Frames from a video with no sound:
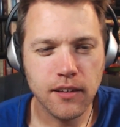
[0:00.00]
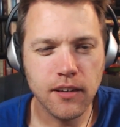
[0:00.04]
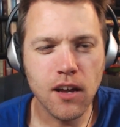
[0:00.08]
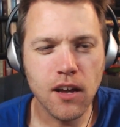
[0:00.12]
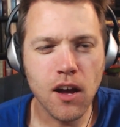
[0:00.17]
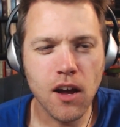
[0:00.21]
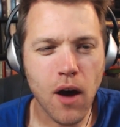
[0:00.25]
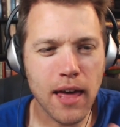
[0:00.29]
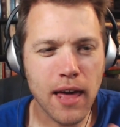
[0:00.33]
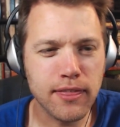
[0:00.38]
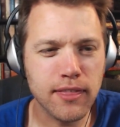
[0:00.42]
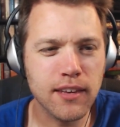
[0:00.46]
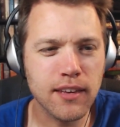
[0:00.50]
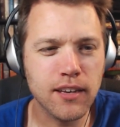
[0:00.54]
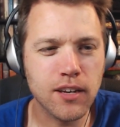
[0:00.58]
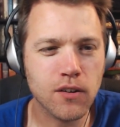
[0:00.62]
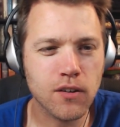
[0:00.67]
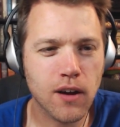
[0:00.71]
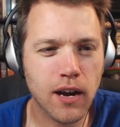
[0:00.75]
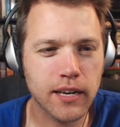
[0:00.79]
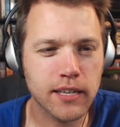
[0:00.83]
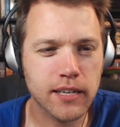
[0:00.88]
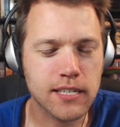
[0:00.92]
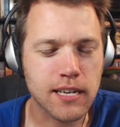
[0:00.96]
You know, I
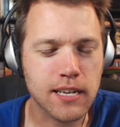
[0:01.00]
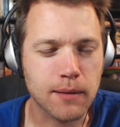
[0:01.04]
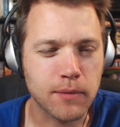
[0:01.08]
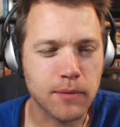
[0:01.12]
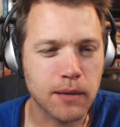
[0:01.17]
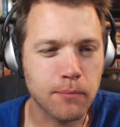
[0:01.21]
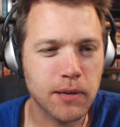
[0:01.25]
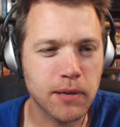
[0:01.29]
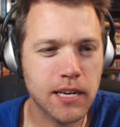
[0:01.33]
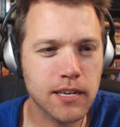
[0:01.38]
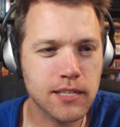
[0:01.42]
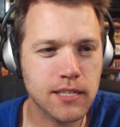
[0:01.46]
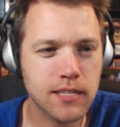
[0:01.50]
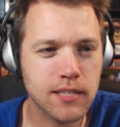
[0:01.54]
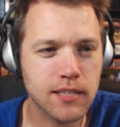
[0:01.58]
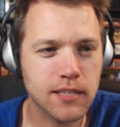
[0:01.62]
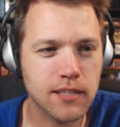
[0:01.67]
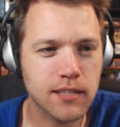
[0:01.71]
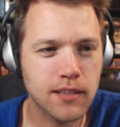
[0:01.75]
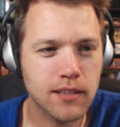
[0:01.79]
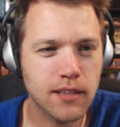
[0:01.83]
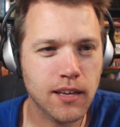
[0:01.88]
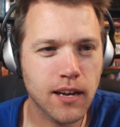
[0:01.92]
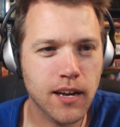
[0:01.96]
think you're onto something
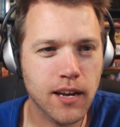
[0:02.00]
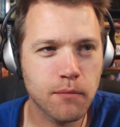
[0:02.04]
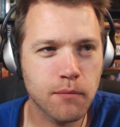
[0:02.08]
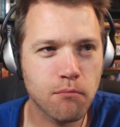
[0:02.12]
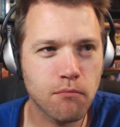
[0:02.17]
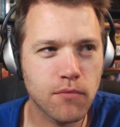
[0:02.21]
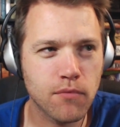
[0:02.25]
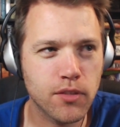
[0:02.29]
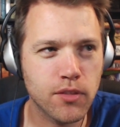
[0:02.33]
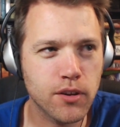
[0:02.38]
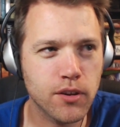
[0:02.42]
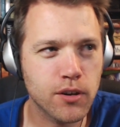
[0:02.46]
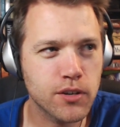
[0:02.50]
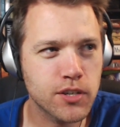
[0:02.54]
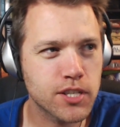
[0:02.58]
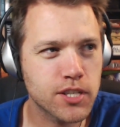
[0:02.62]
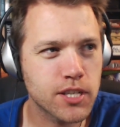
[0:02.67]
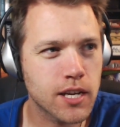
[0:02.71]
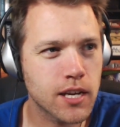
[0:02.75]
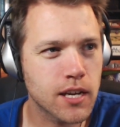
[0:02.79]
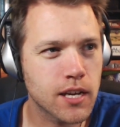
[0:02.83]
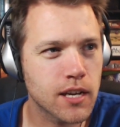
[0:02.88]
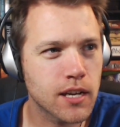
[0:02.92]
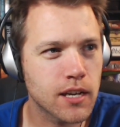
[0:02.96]
because
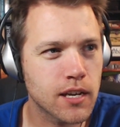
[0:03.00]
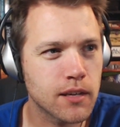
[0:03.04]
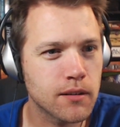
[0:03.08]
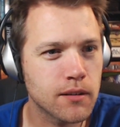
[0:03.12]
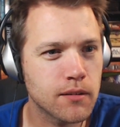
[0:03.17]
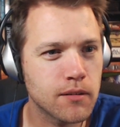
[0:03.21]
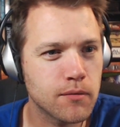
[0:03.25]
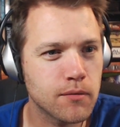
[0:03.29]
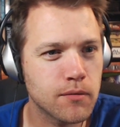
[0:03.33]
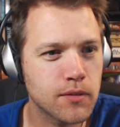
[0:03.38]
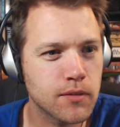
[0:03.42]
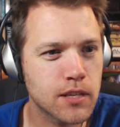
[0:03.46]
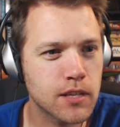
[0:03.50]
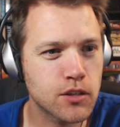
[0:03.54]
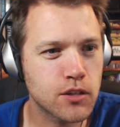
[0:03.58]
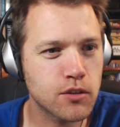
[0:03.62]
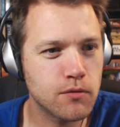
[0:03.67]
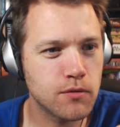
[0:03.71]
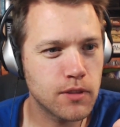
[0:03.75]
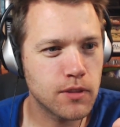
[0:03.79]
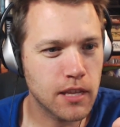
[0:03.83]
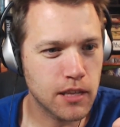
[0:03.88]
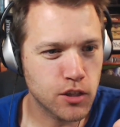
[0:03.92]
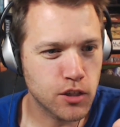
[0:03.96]
there's then
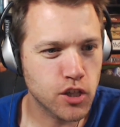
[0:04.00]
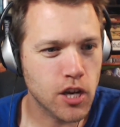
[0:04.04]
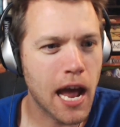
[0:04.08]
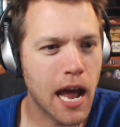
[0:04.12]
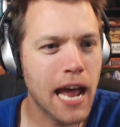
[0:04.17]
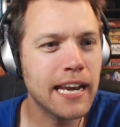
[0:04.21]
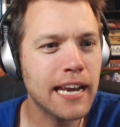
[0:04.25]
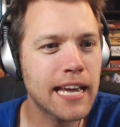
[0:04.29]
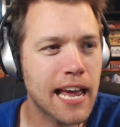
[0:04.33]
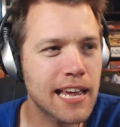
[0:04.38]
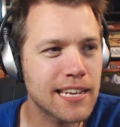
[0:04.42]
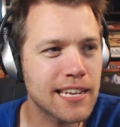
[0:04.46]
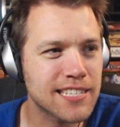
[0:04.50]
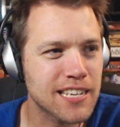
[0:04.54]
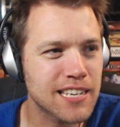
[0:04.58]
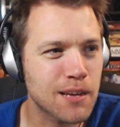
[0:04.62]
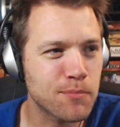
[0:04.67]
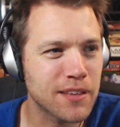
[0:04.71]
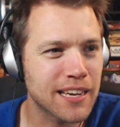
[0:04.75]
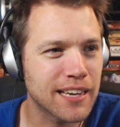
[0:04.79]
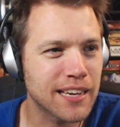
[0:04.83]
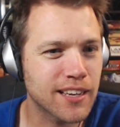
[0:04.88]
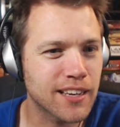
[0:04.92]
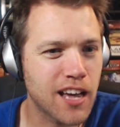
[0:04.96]
China has
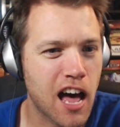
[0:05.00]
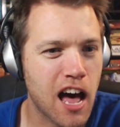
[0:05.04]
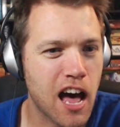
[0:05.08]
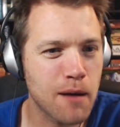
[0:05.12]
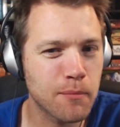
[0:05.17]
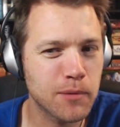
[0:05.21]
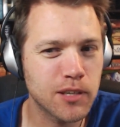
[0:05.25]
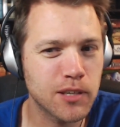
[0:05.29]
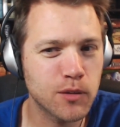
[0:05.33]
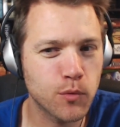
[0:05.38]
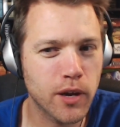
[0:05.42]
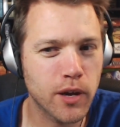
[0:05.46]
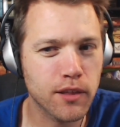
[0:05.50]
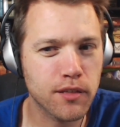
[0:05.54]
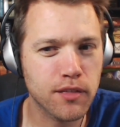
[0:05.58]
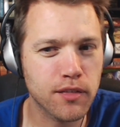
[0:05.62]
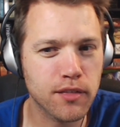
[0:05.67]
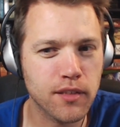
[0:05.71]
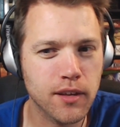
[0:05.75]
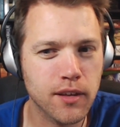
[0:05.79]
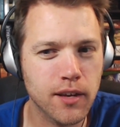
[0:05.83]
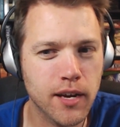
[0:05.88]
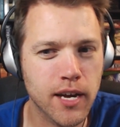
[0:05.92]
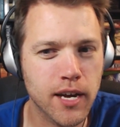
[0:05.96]
something in common
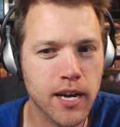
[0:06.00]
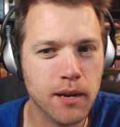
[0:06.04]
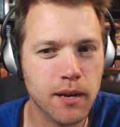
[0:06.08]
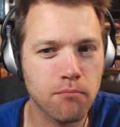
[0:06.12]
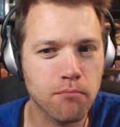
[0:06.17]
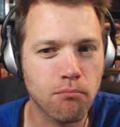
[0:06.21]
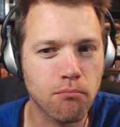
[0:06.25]
with